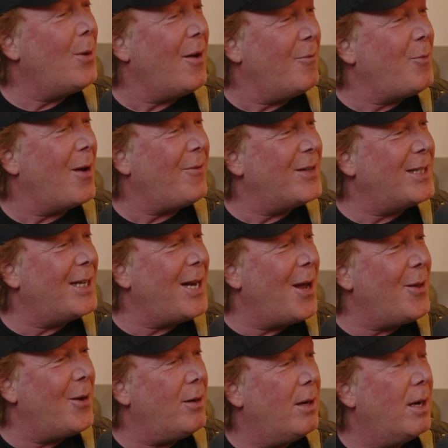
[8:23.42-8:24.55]
You want to have breakfast
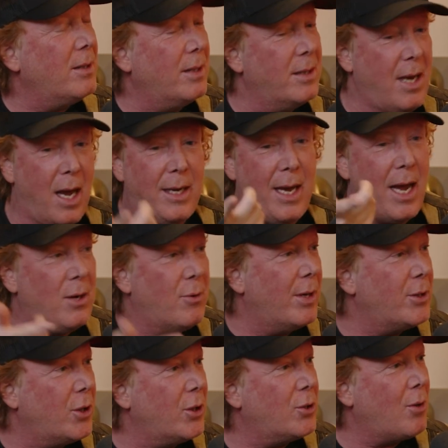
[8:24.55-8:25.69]
together?" I said, "Yeah,
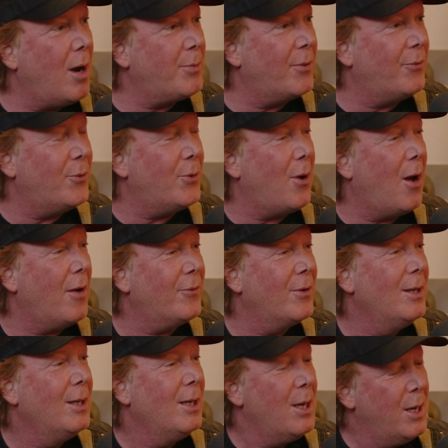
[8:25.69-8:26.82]
catering just dropped the food off."
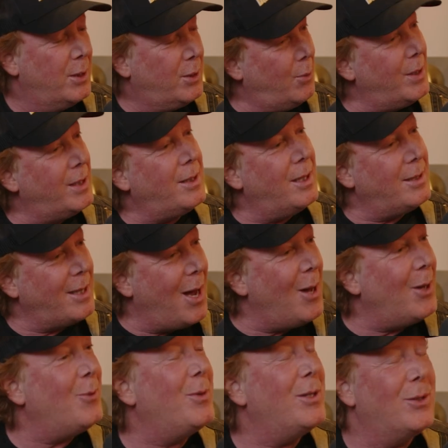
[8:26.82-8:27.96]
So we sit
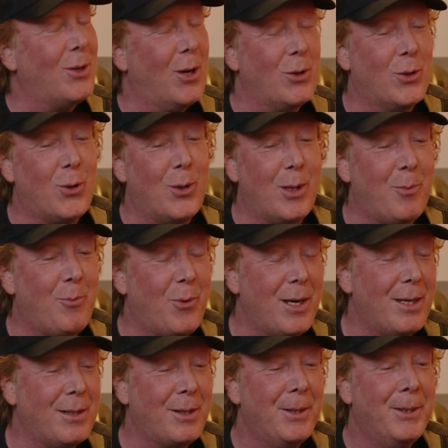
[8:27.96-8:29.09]
down and we start shooting the
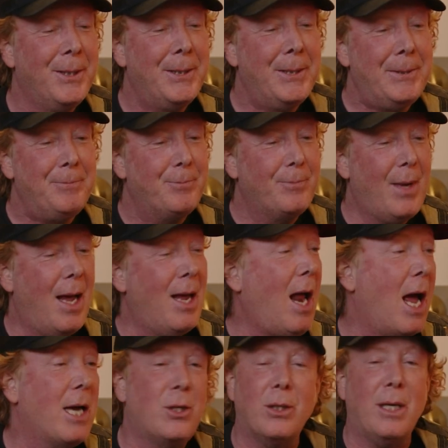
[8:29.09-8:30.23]
breeze. And
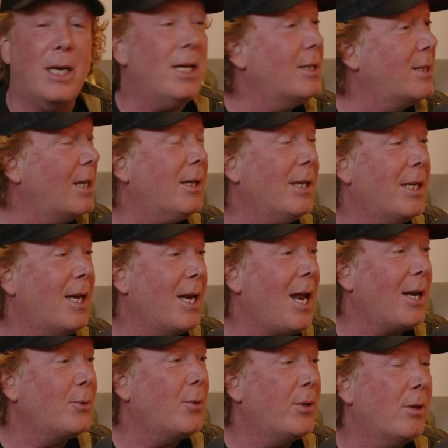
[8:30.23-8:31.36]
I just instantly
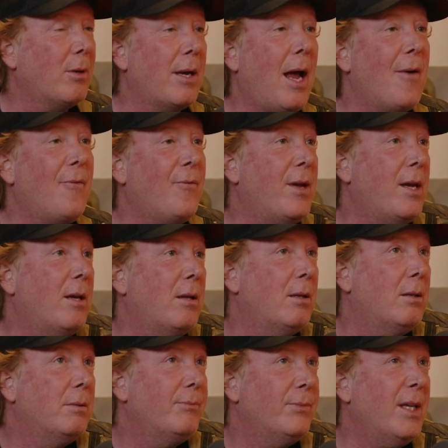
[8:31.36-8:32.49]
connect with her. Like I
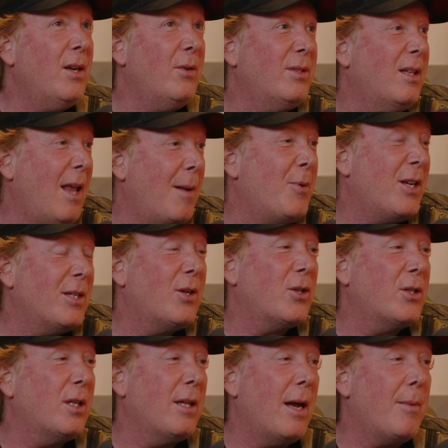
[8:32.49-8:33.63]
feel, celebrities are
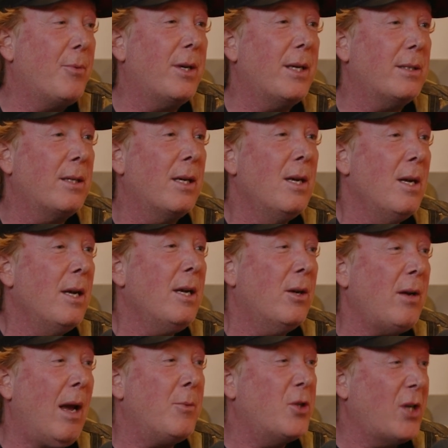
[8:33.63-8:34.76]
celebrities.
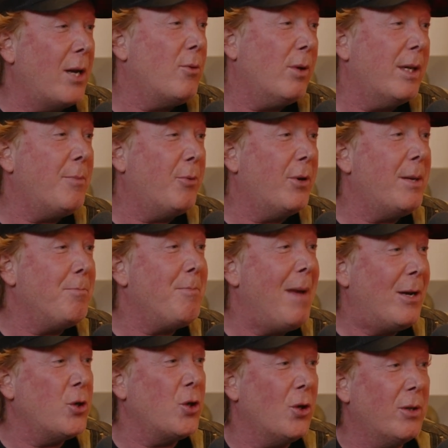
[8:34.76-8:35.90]
I'm generally pretty
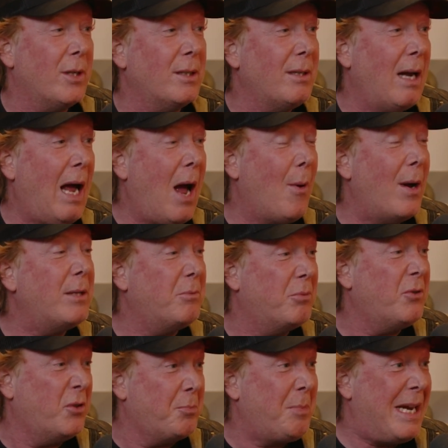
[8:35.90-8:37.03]
measured in how I
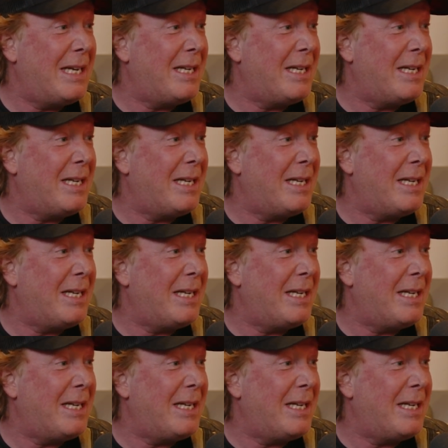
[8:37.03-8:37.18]
speak